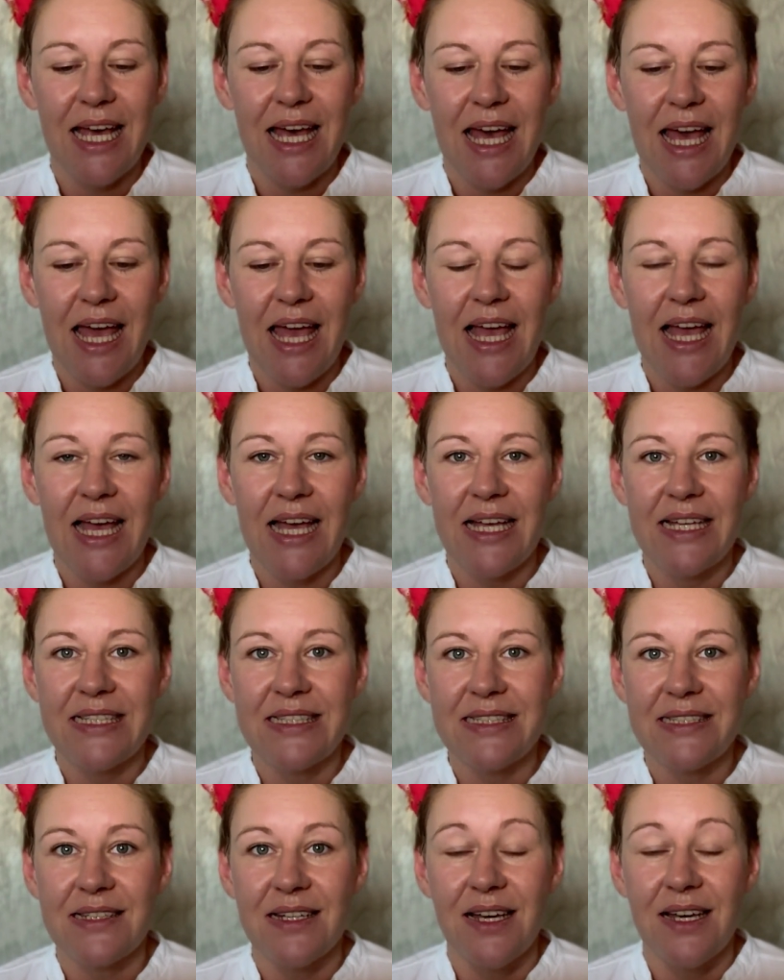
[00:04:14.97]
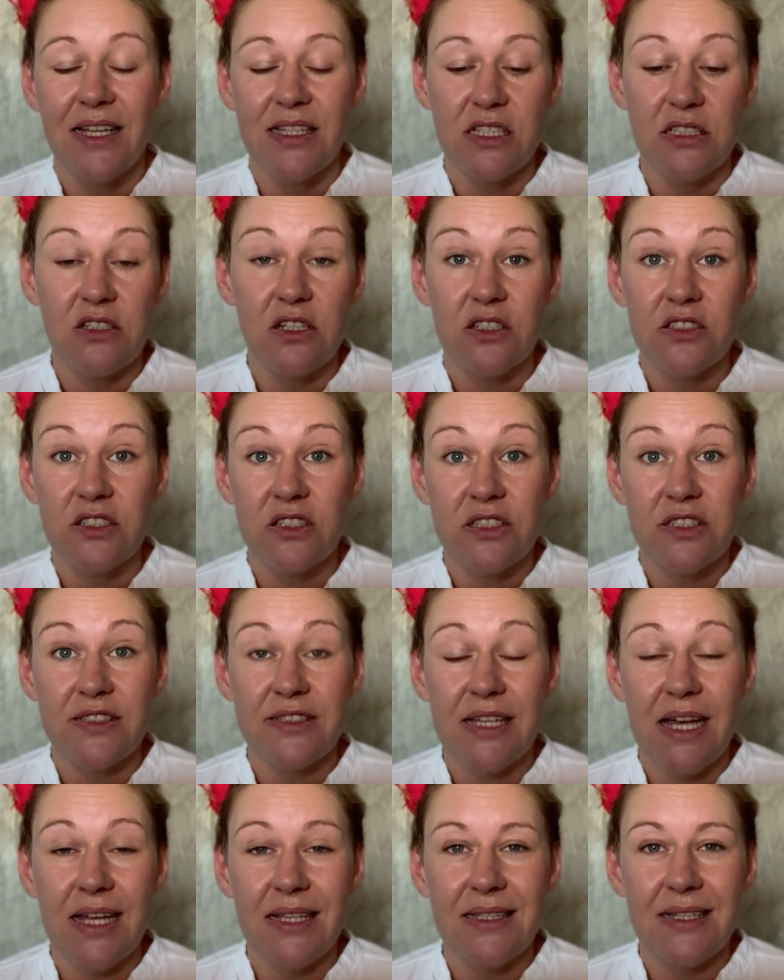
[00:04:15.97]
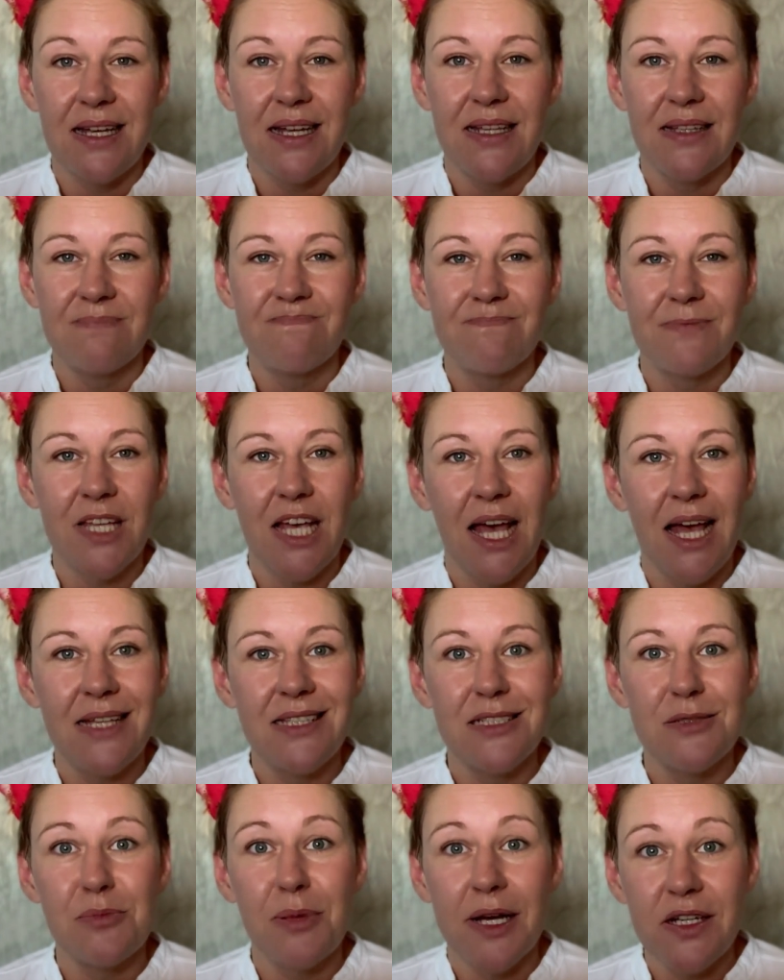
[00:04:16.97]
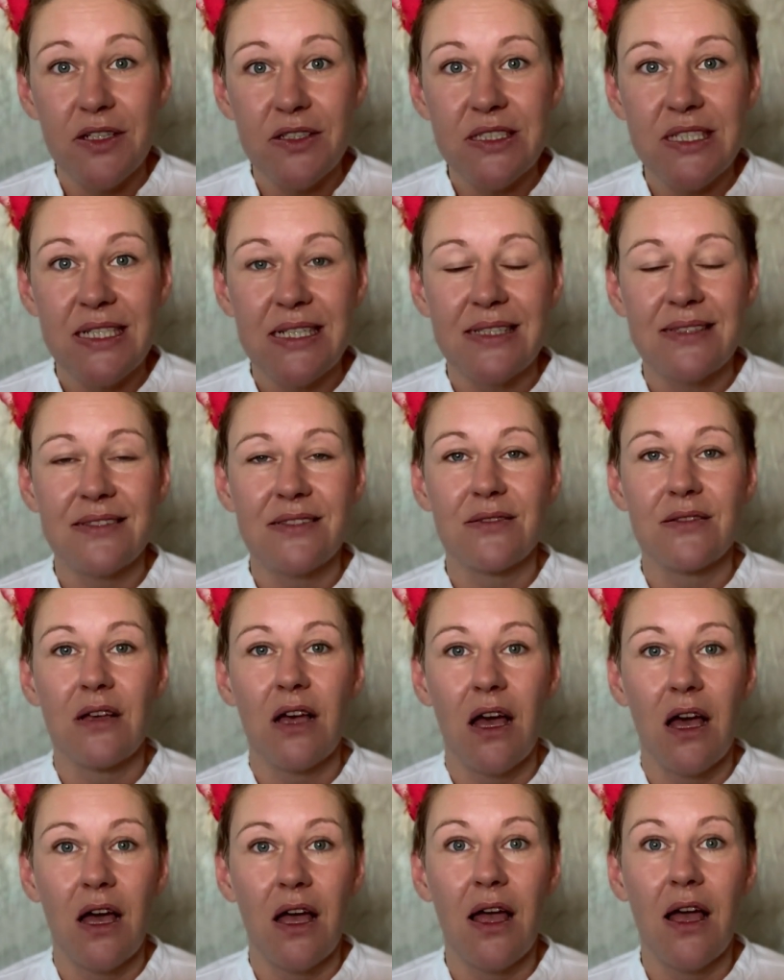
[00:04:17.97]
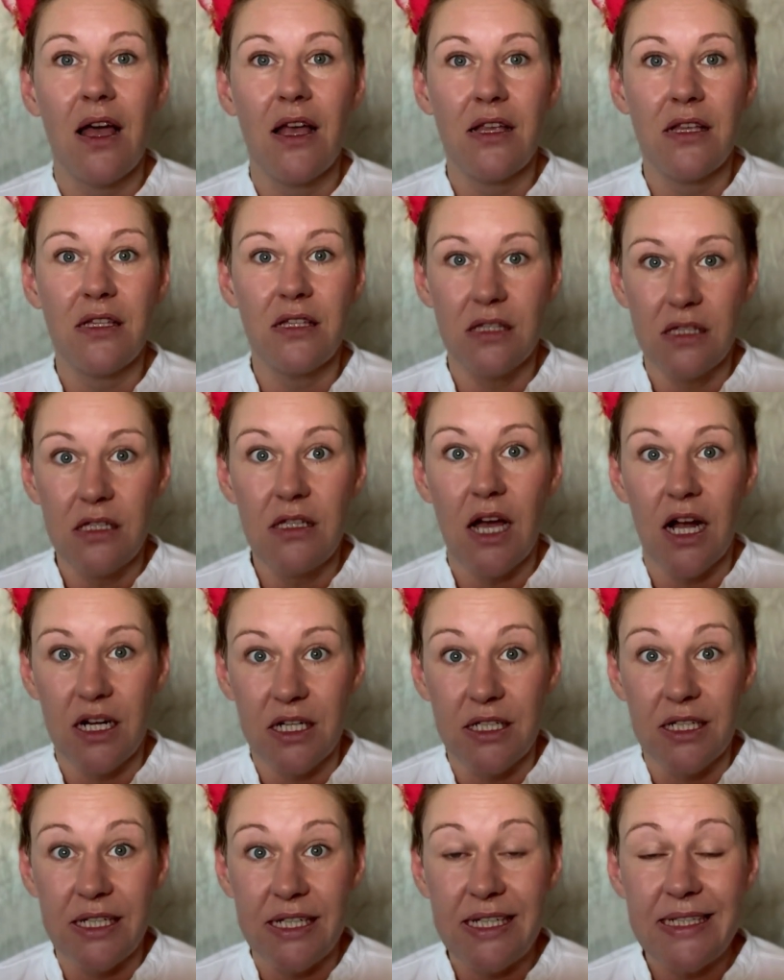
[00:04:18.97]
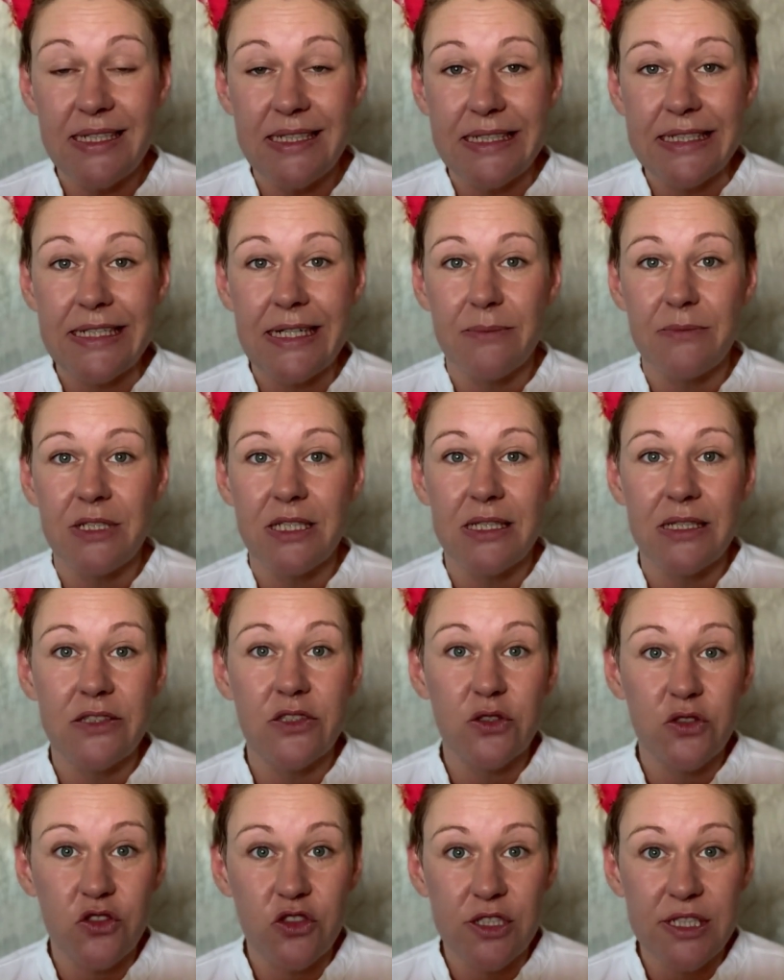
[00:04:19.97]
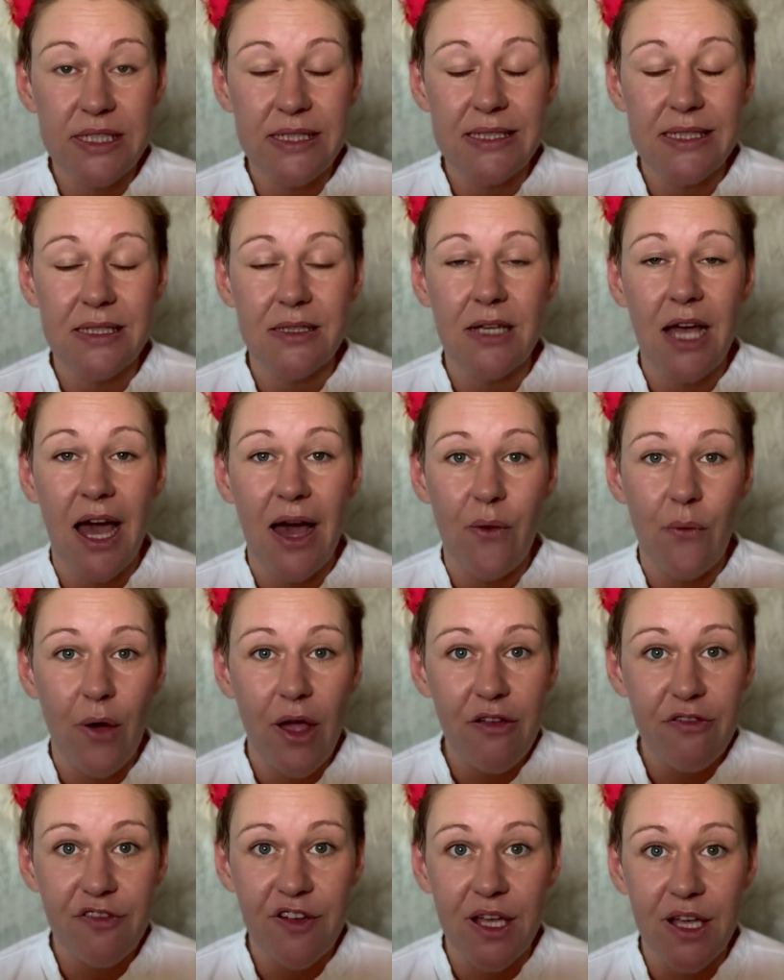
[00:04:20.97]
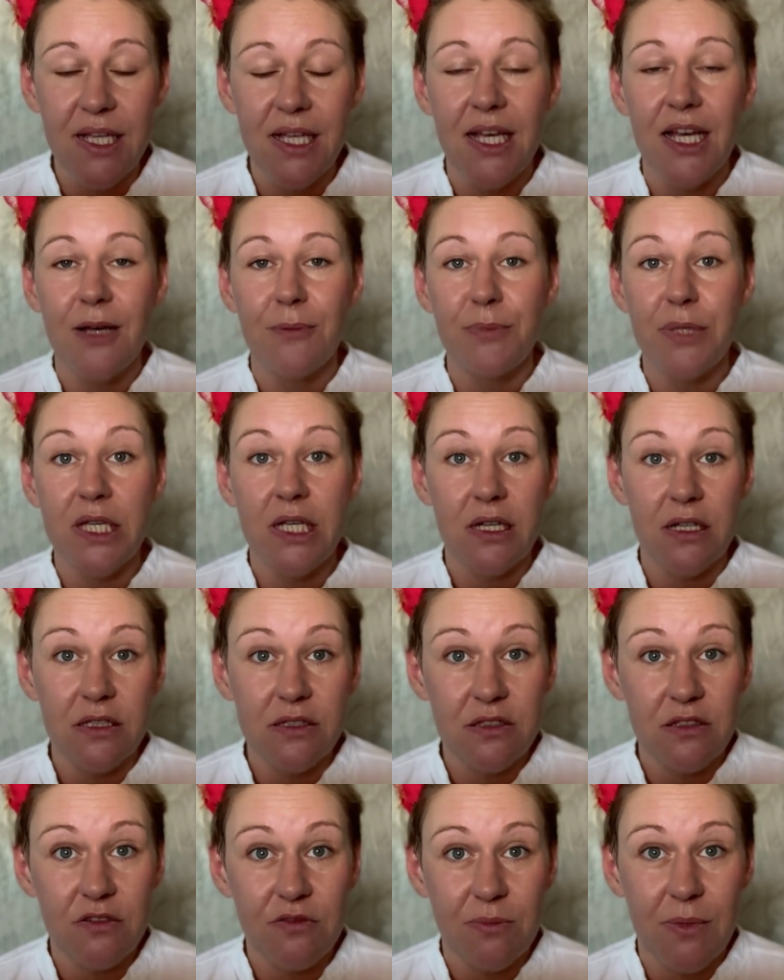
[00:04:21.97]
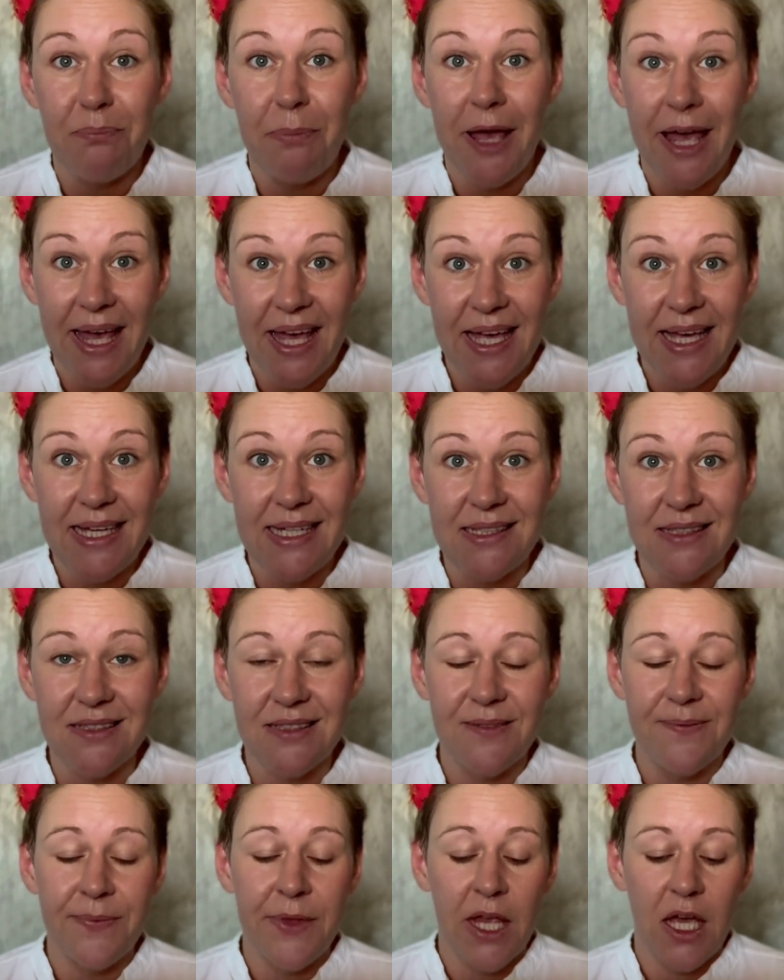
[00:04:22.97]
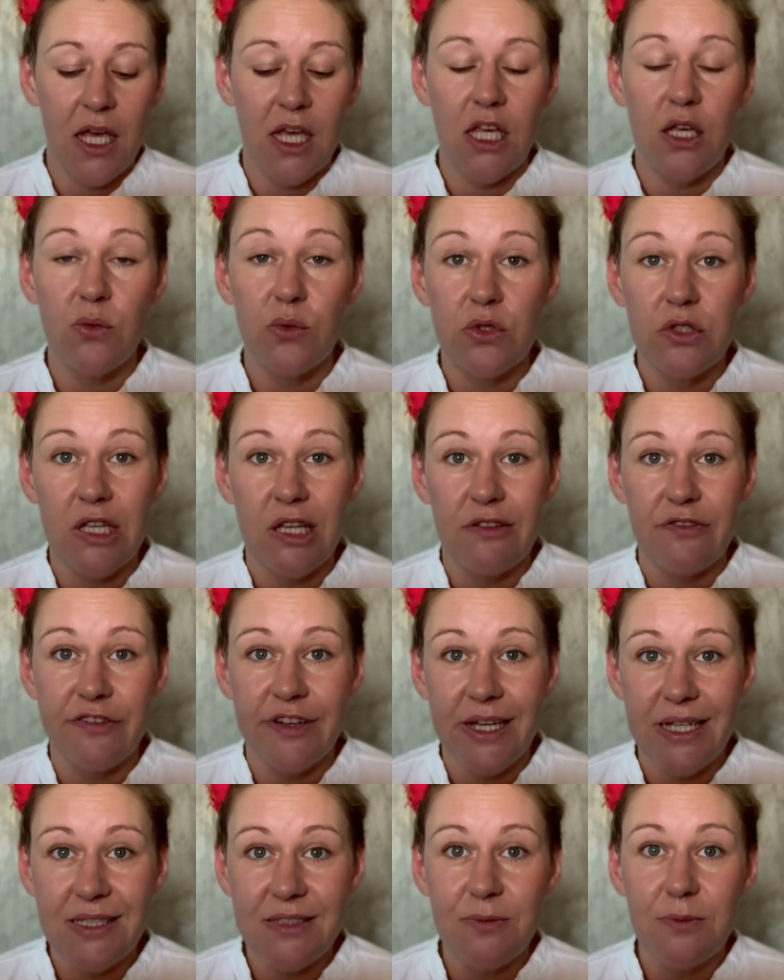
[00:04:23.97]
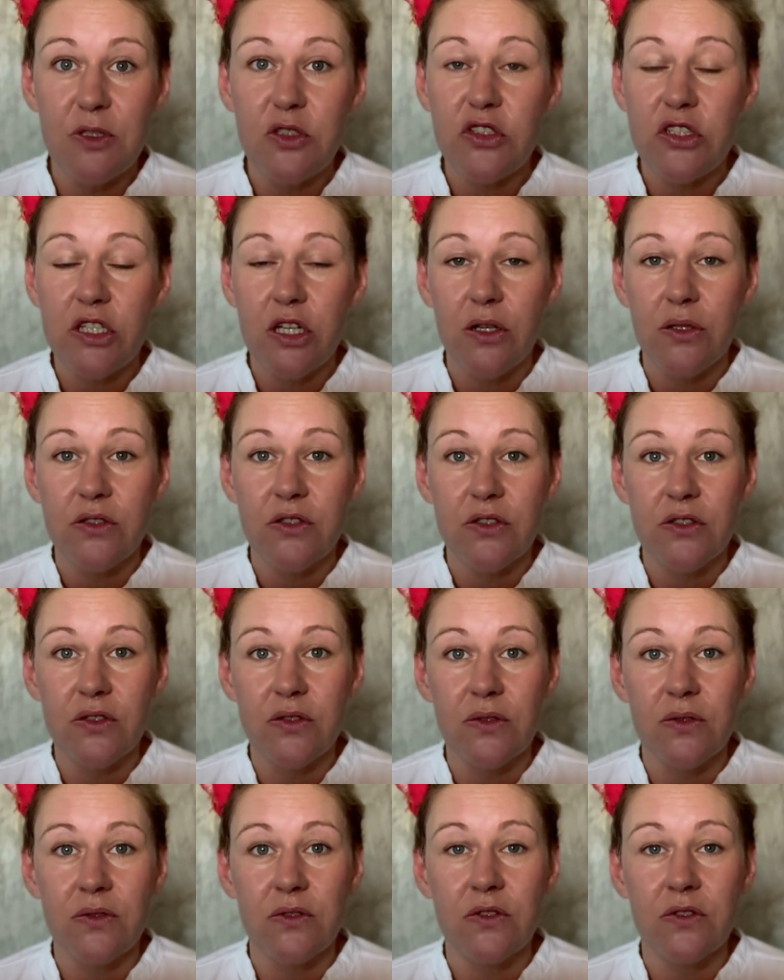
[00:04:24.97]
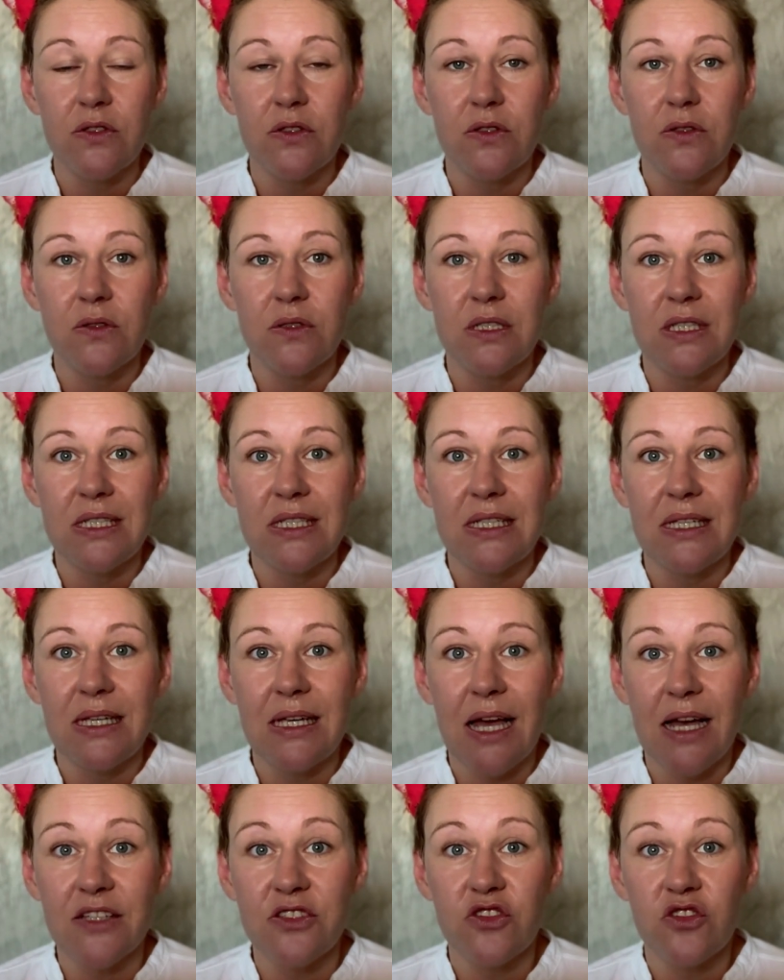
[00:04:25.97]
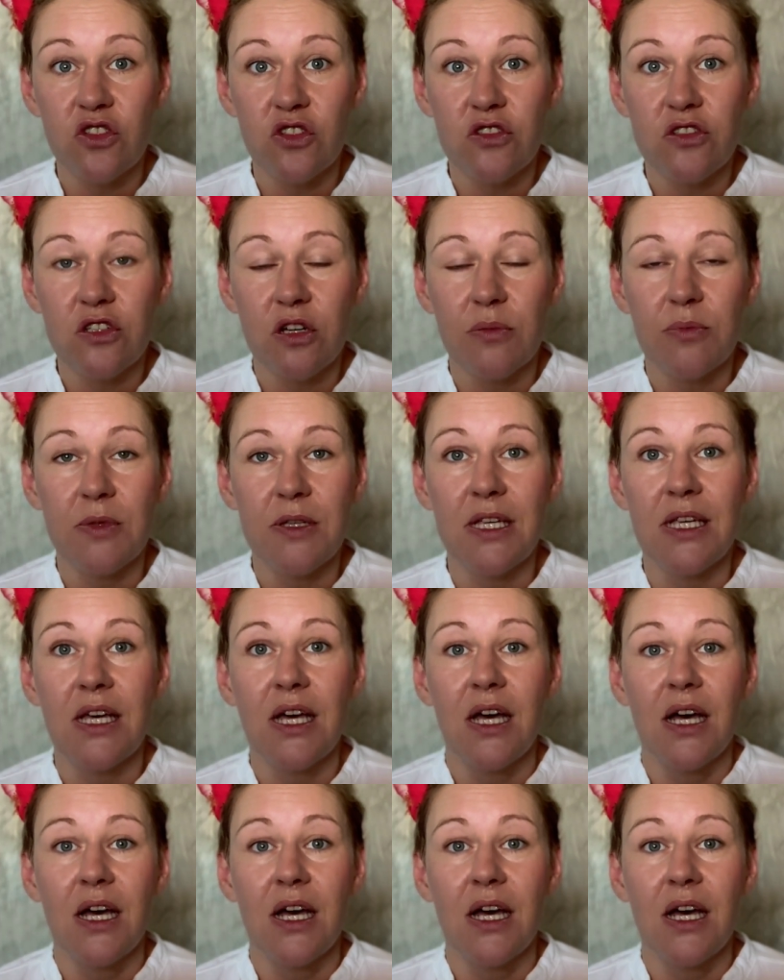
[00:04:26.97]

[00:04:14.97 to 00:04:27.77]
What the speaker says: And the doctor said that antibiotics are needed, to treat it. However, because of my pain, he would advise me to go to do the gastroscopy